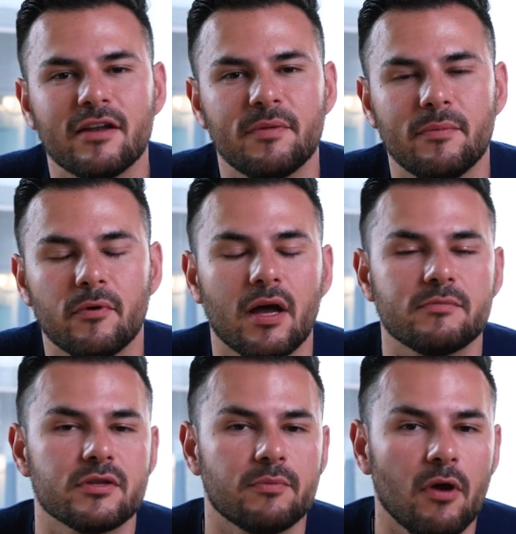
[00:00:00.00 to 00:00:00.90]
enough people come
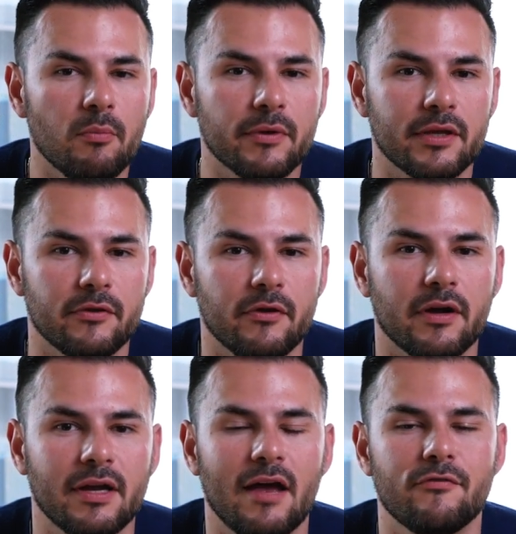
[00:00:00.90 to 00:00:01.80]
to the property, you're not
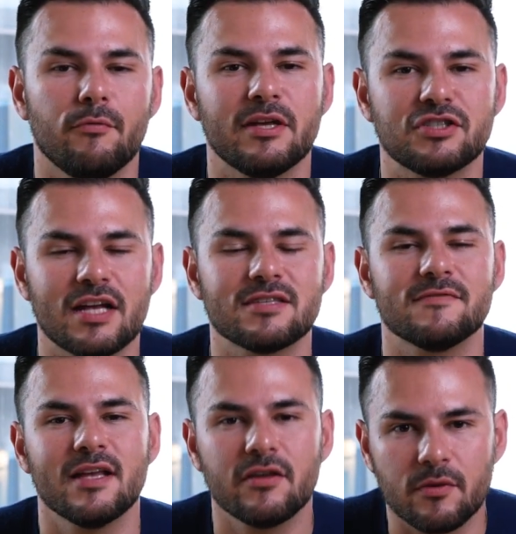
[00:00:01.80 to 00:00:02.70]
going to have your best chance of
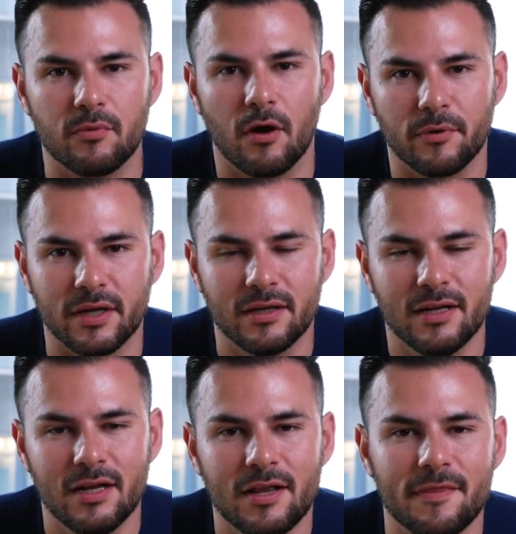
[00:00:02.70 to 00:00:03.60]
selling the property.
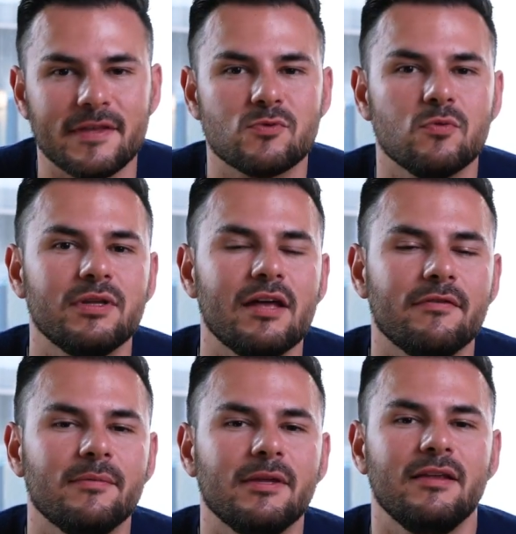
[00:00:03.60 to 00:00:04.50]
This will
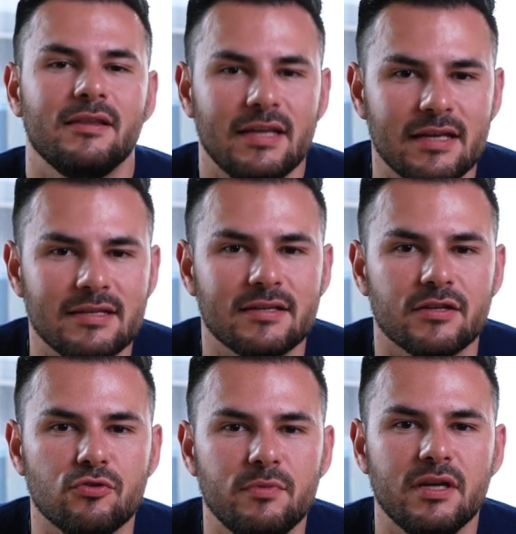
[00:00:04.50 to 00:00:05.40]
inevitably lead to
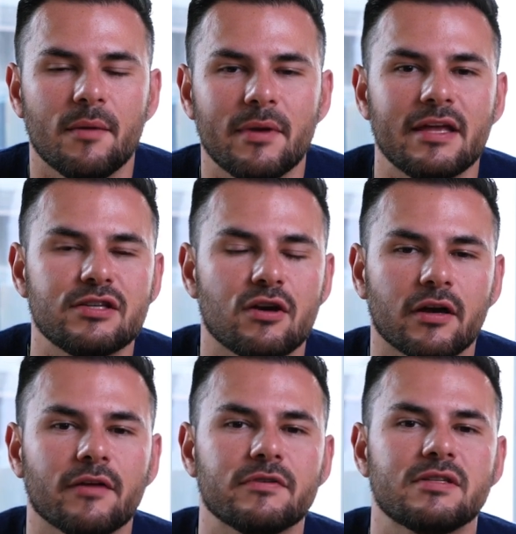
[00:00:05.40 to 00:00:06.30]
you becoming a
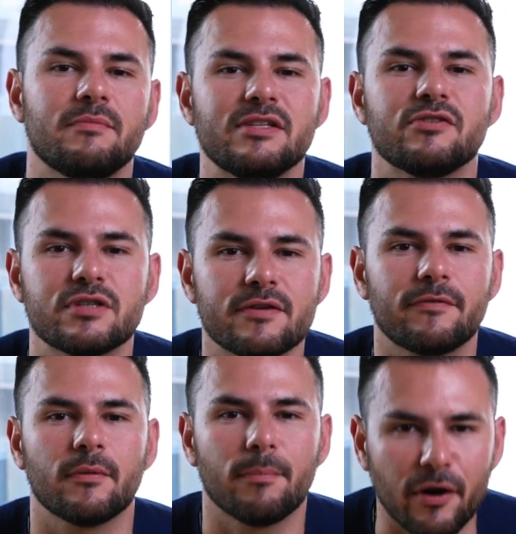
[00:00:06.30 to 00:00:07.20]
target for somebody searching
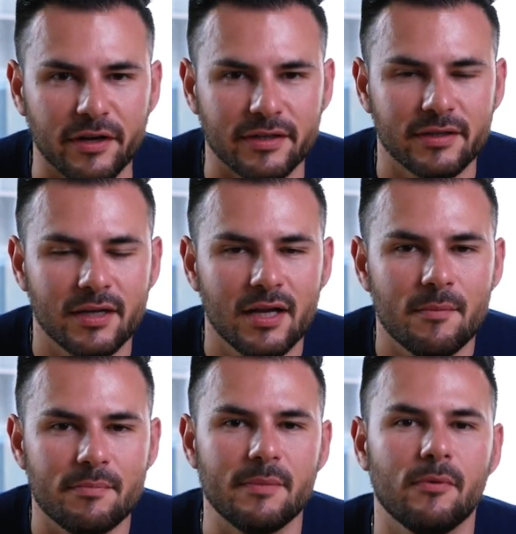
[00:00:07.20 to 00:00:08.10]
for a bargain.
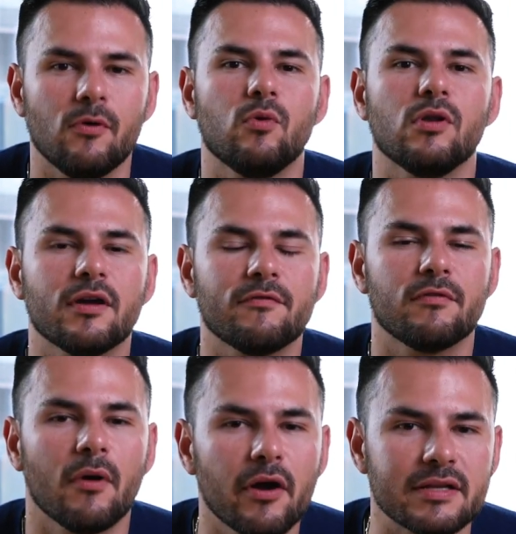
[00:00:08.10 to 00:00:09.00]
People who are looking for
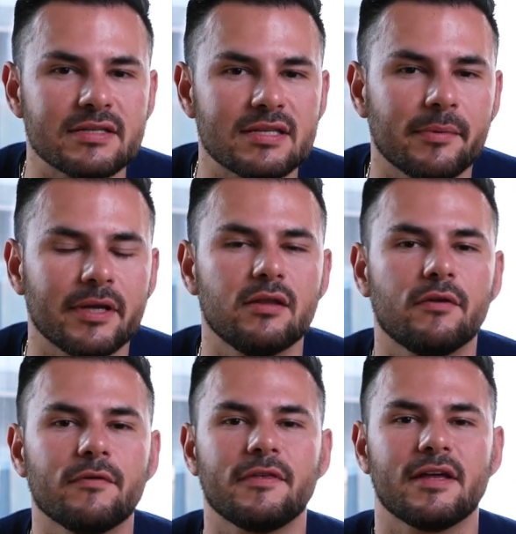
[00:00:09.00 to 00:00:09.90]
bargains typically
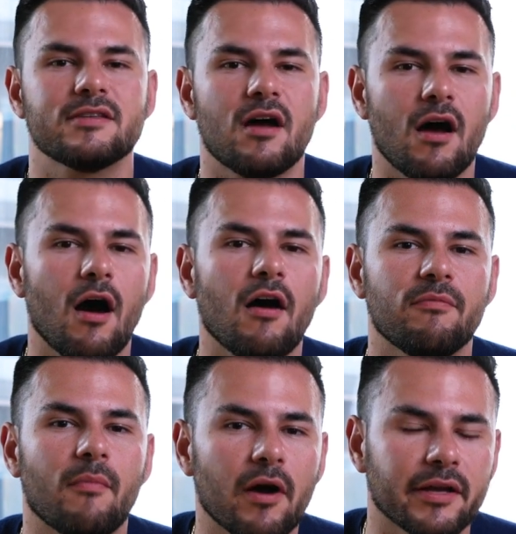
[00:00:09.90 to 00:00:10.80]
look for things
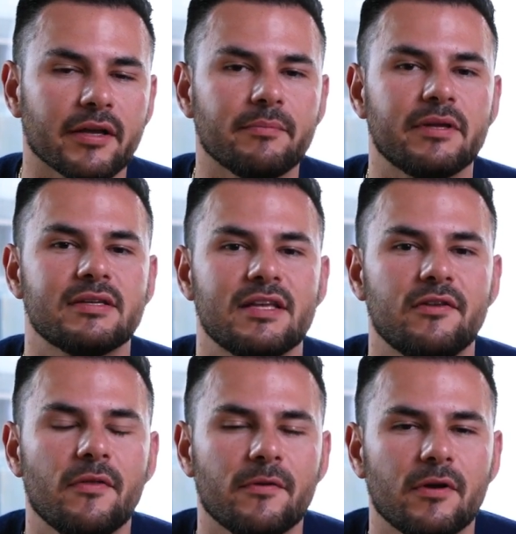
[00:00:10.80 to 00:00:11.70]
off market because they
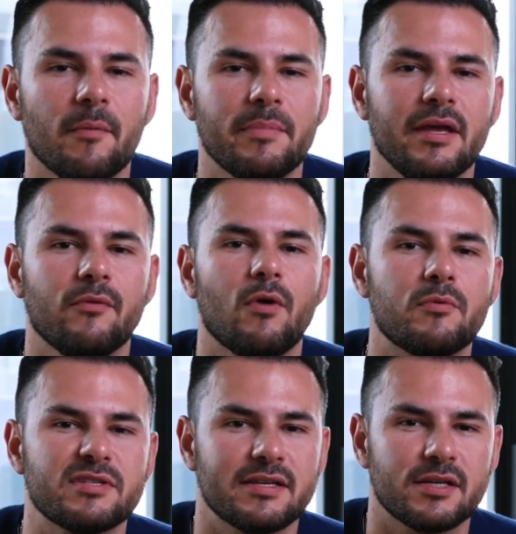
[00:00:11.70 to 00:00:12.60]
know that they're not being
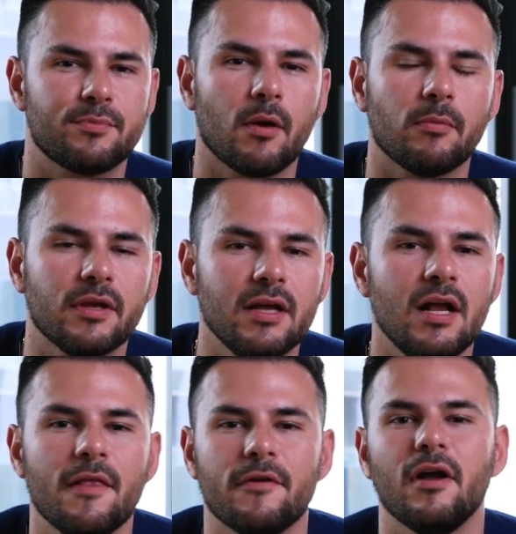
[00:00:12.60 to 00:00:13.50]
represented properly,
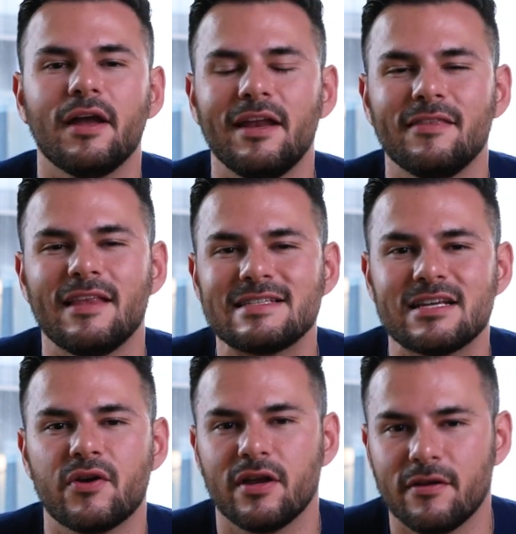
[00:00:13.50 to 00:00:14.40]
they're not getting
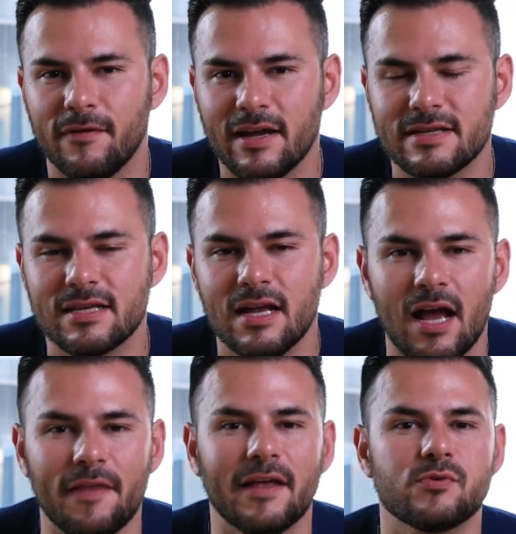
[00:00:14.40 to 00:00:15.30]
necessary advice,
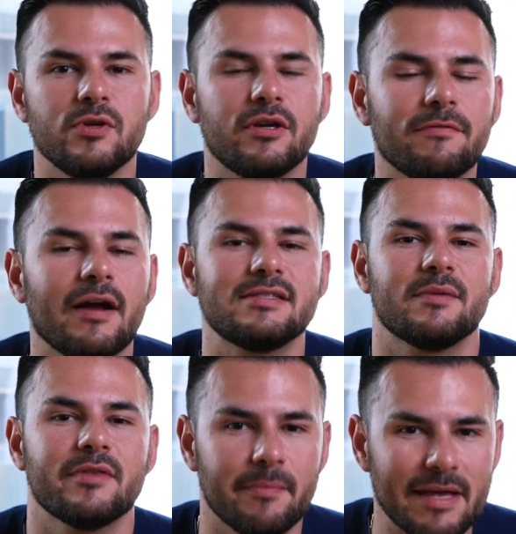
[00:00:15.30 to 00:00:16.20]
and that's where you can find
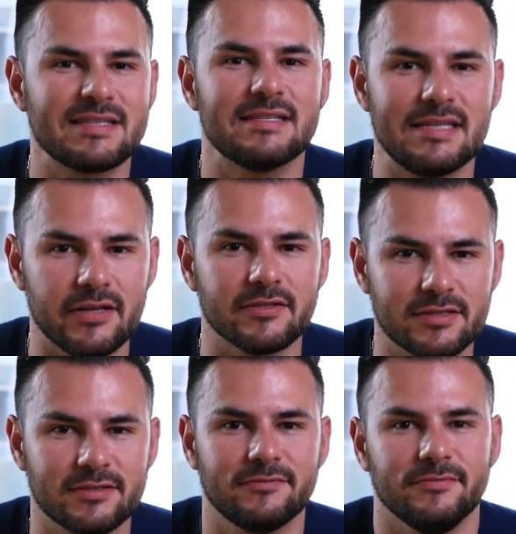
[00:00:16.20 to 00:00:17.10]
some of the best deals.